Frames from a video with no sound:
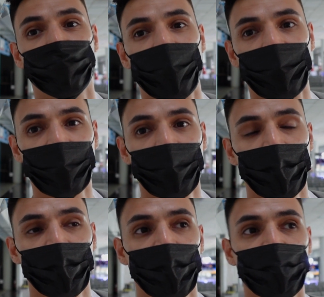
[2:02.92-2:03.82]
running.
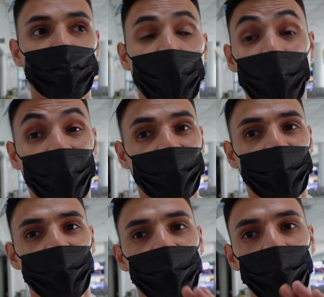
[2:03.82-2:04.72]
So
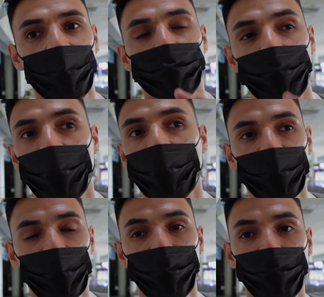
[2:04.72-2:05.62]
luckily I left early
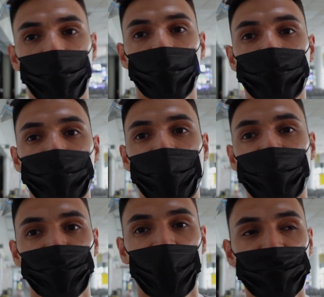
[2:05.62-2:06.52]
enough, so I
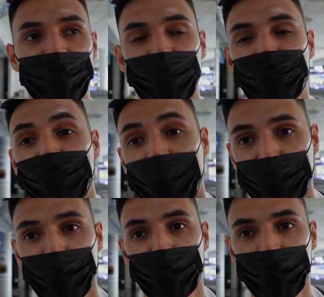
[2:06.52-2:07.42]
had time to go to
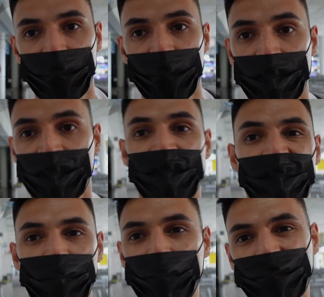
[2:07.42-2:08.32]
Terminal 3.
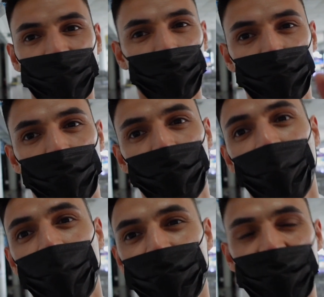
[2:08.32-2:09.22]
They're actually not too
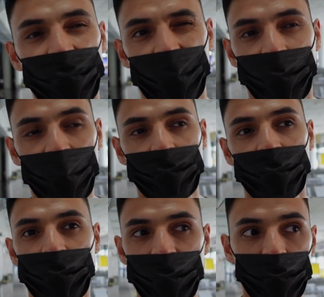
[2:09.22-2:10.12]
far from each other, maybe
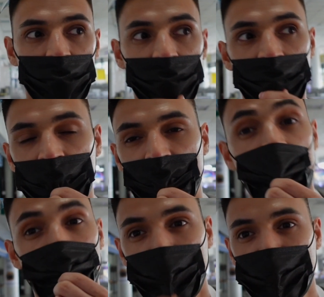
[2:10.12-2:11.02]
around
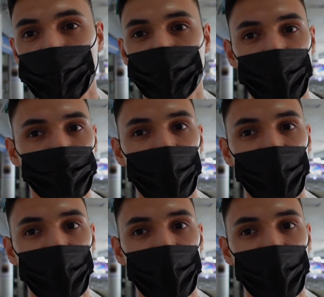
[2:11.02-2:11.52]
15